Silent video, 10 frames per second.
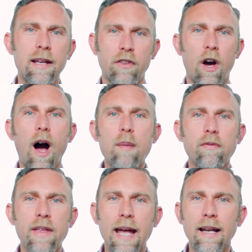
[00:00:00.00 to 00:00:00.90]
It's the hype
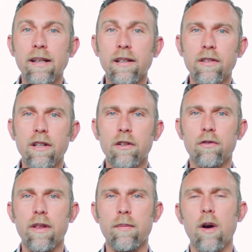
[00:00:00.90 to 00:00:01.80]
of the analytics
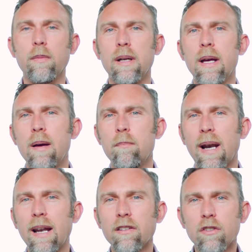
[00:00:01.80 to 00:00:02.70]
industry at the moment.
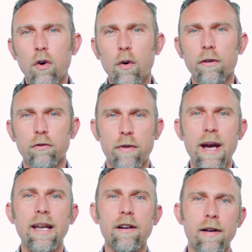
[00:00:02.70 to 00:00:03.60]
But at its core is
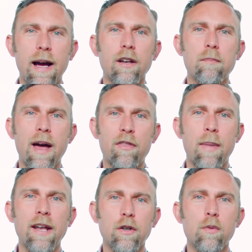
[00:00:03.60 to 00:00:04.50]
really around a
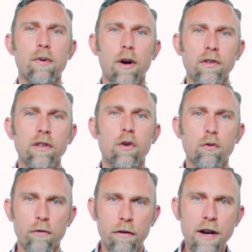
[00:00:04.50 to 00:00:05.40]
mathematical process
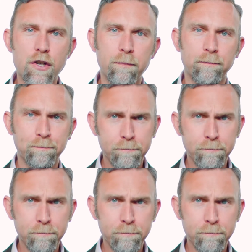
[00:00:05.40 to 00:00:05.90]
called regression.